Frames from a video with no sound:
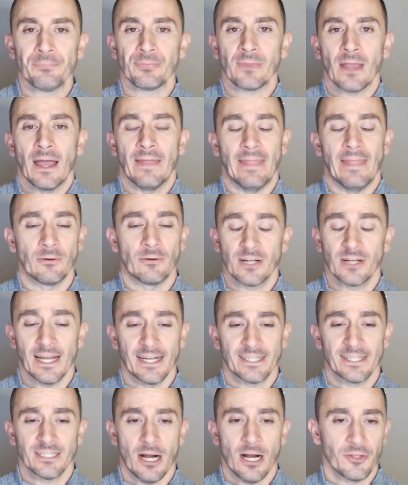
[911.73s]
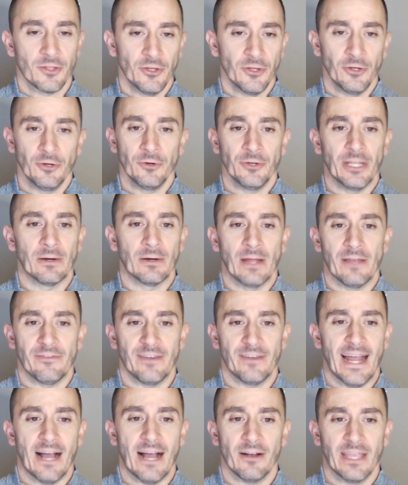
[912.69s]
And then we'll kind of talk through, if and
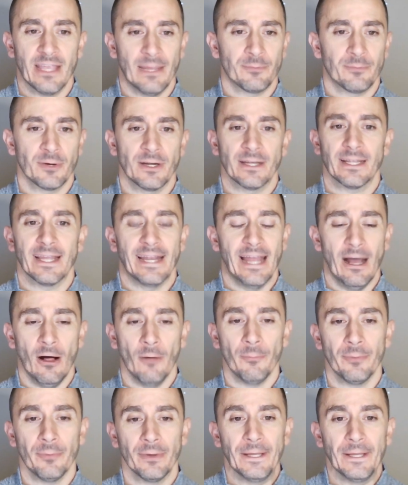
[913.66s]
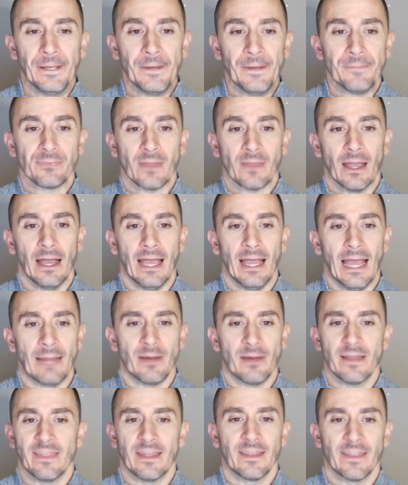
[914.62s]
how KitPrint can help. And
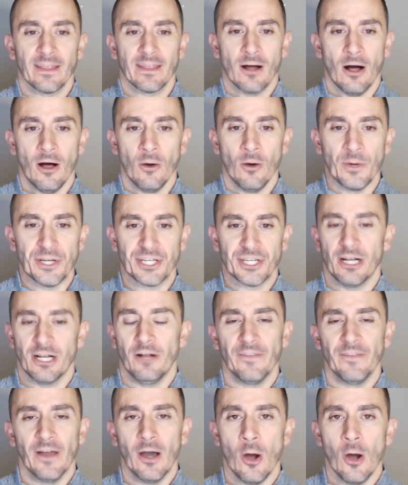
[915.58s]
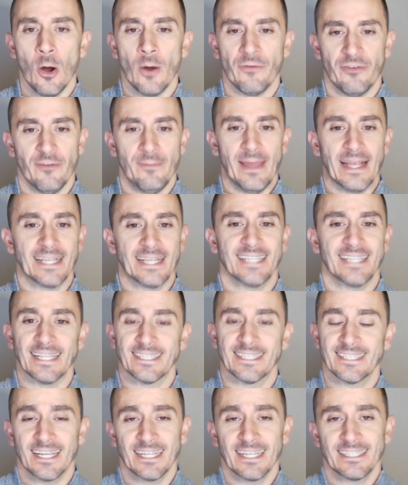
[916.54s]
by the end of the call, we should all know if it makes sense
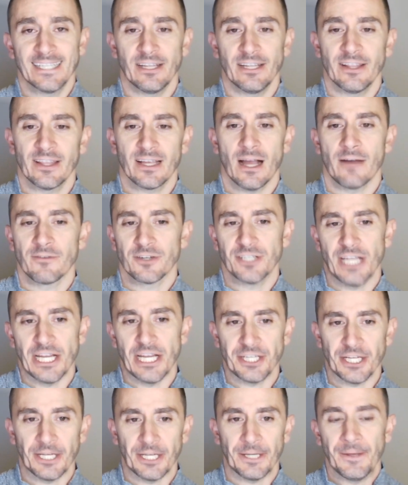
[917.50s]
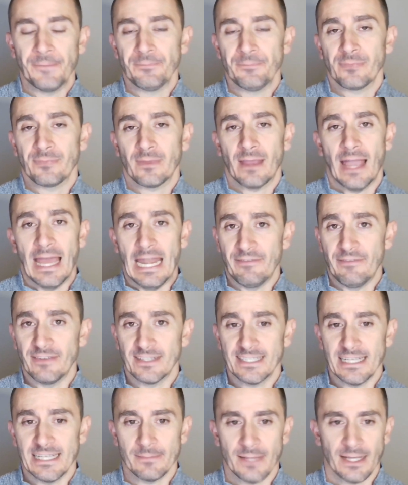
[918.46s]
to continue the conversation and if it
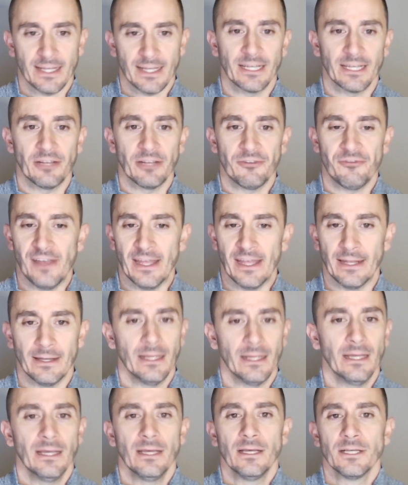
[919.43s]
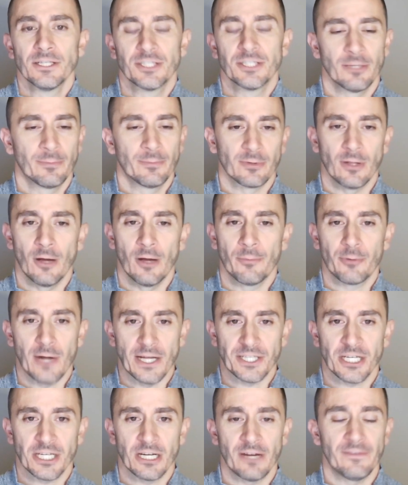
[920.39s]
seems like a good fit. Super low
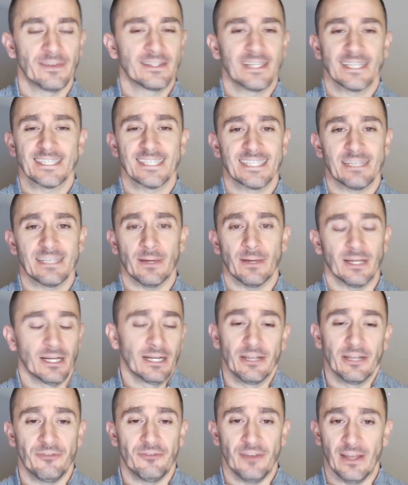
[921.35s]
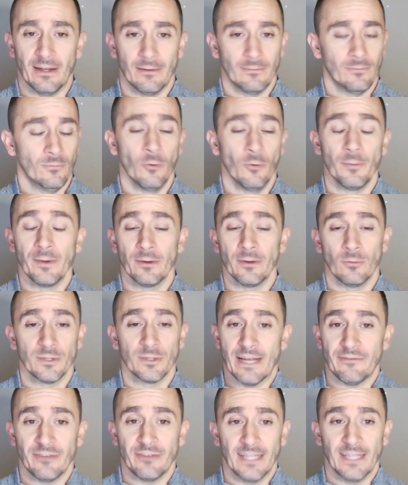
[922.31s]
pressure. If it doesn't seem like a good fit, we'll
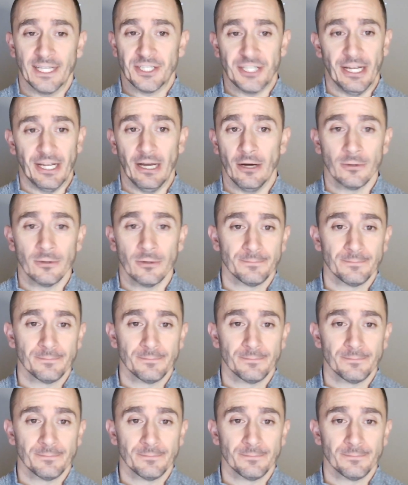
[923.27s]
definitely let you know.